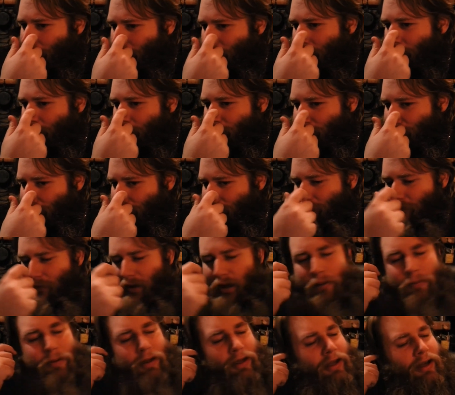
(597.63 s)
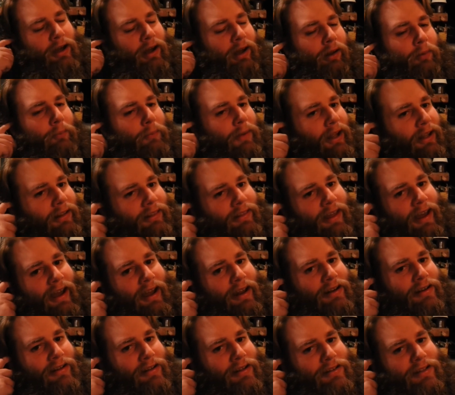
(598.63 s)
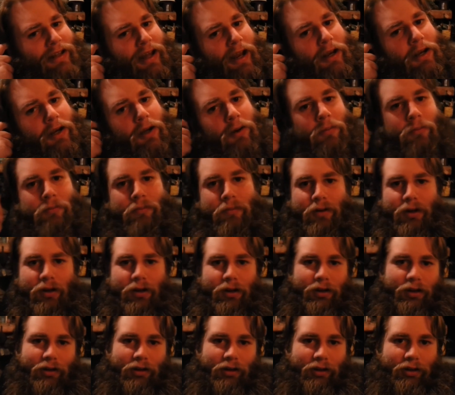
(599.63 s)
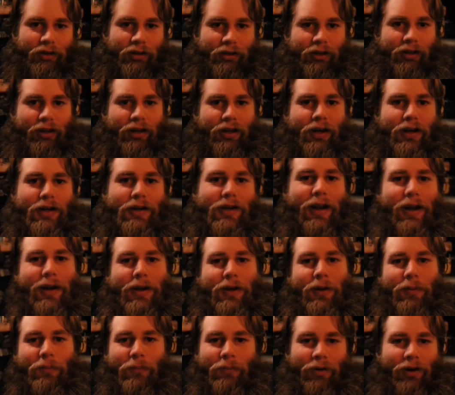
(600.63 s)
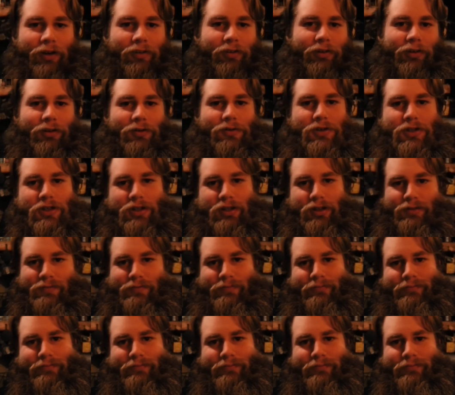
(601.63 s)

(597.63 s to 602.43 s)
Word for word: Maybe, maybe I'll make that an addendum uh, an addendum resolution.